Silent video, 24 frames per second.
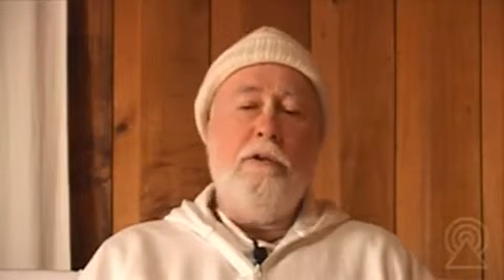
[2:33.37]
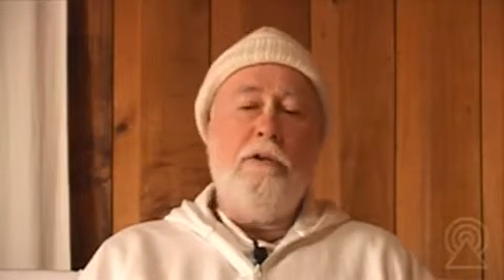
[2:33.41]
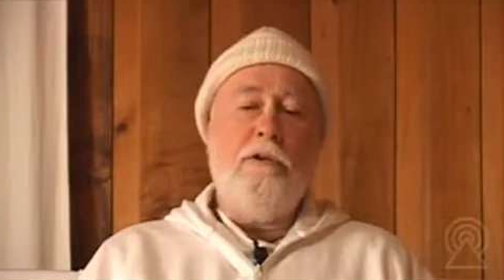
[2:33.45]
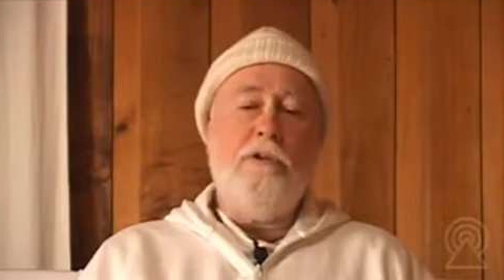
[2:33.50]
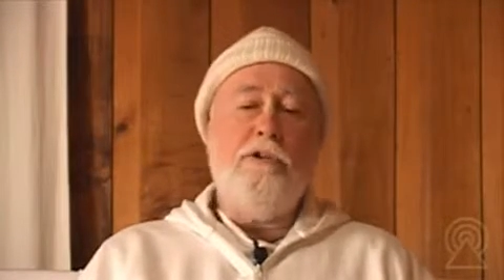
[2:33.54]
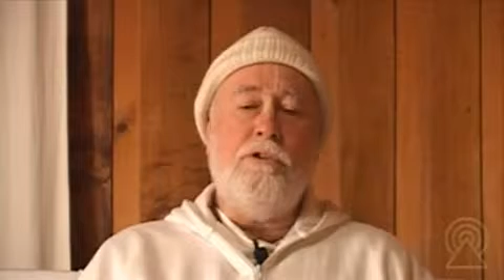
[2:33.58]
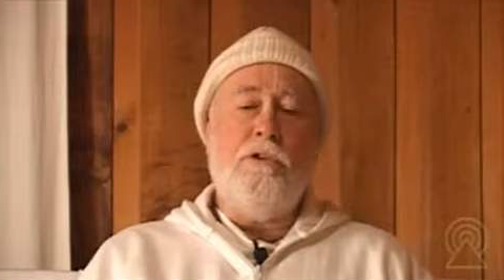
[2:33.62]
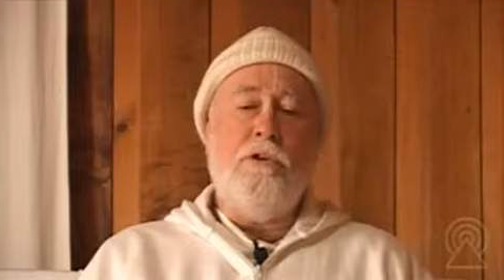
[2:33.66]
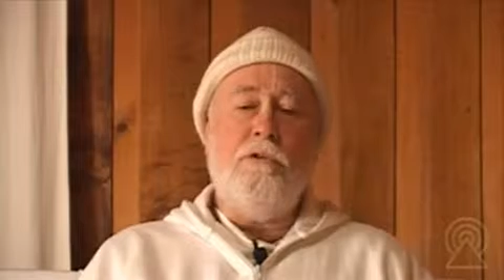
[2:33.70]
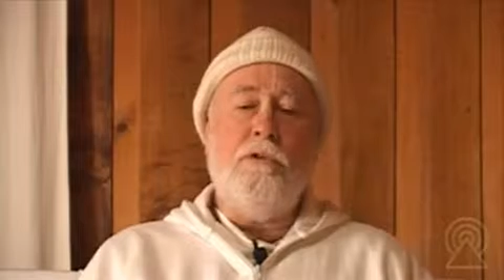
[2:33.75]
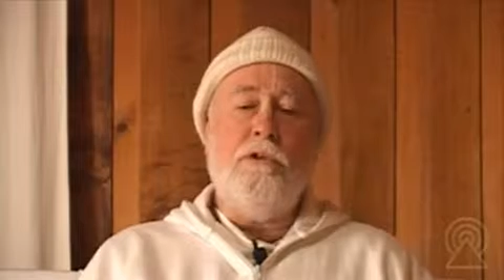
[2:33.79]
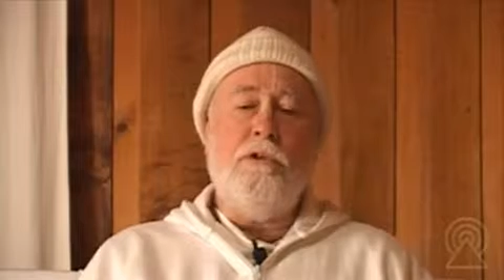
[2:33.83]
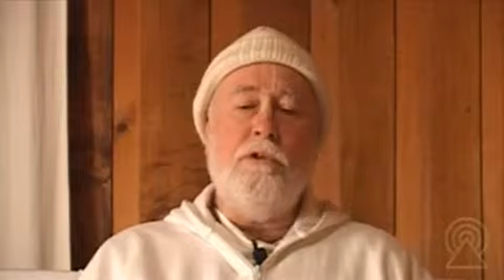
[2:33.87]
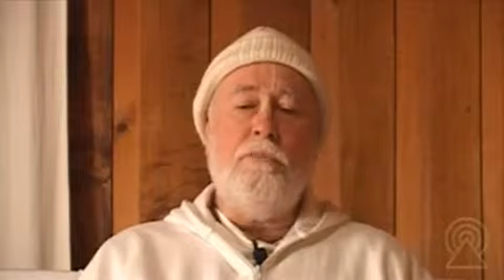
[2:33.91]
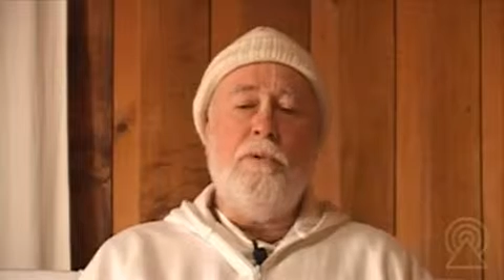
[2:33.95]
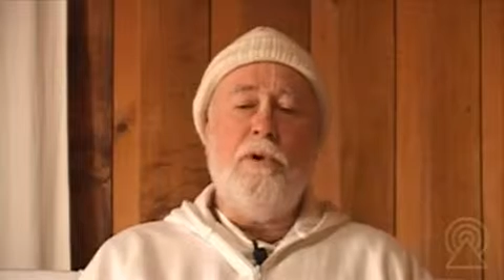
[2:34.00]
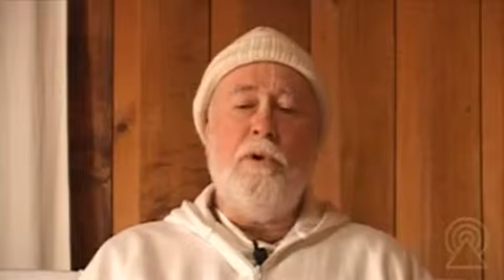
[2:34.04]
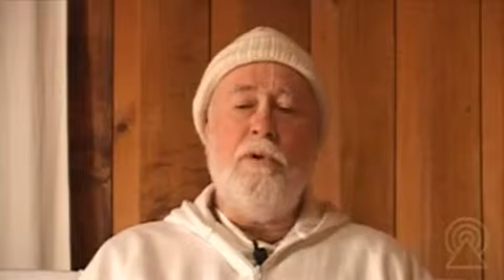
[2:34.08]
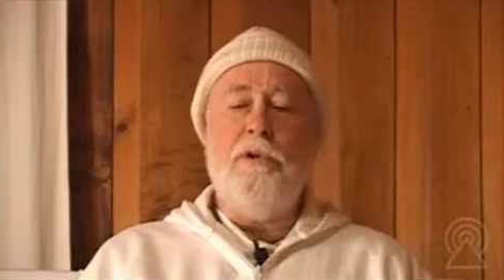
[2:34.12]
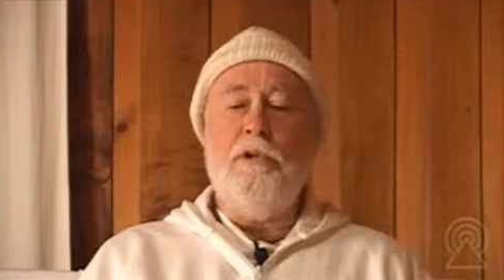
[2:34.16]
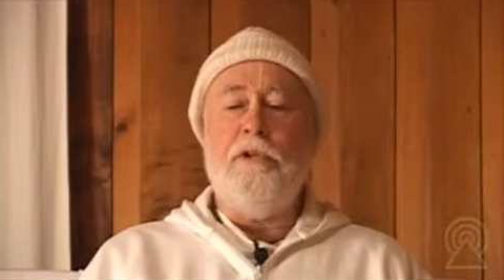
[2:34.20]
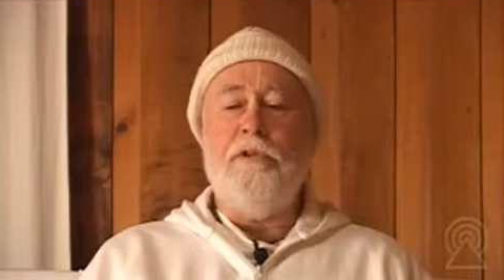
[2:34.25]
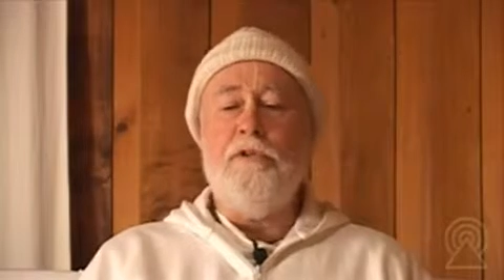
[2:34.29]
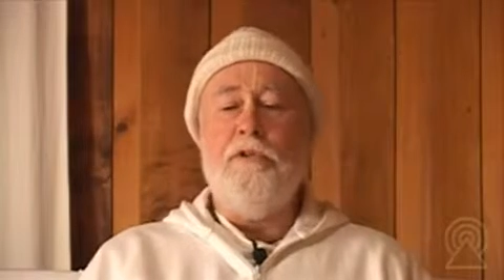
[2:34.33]
also
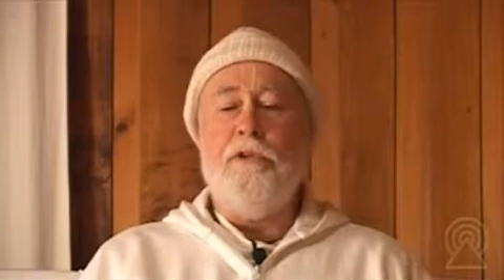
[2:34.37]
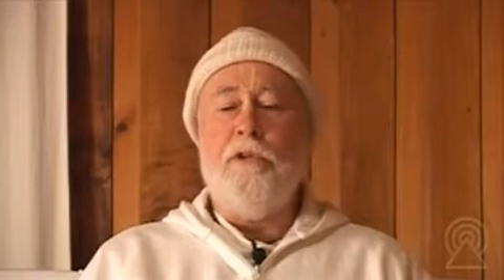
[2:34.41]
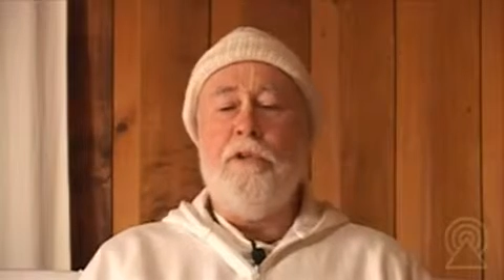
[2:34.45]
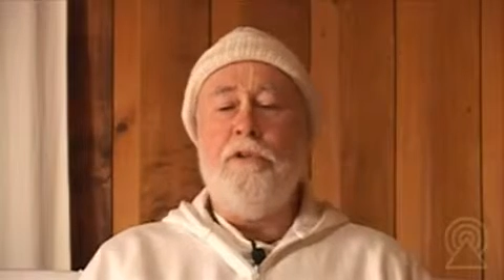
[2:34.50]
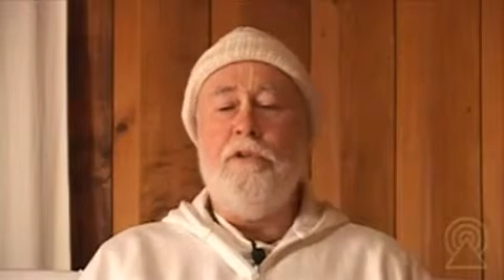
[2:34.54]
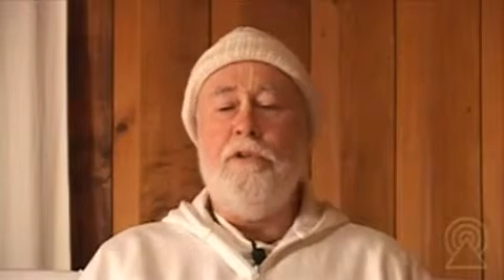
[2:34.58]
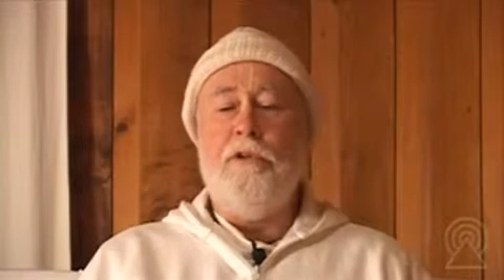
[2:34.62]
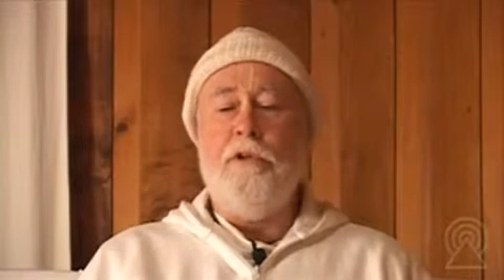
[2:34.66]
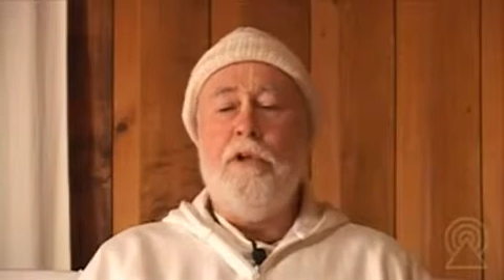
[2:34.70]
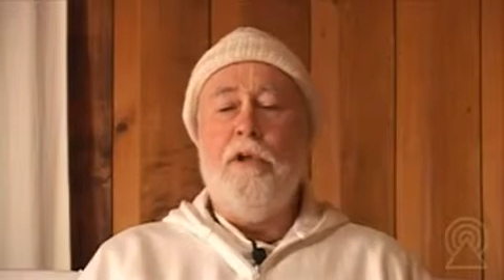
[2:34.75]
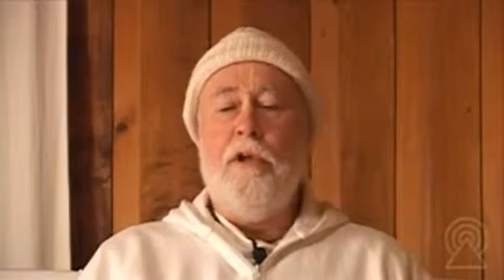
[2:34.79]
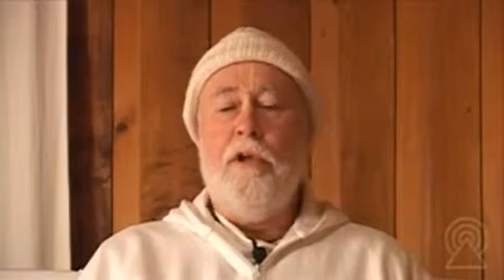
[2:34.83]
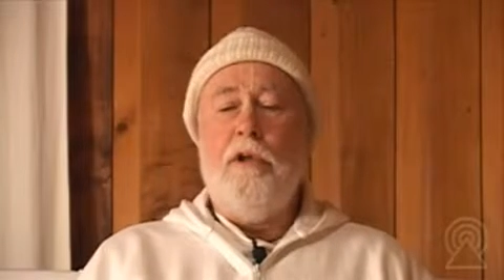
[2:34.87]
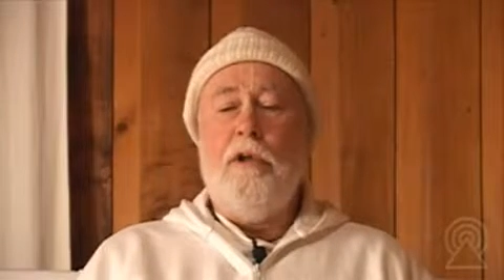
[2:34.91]
experienced this,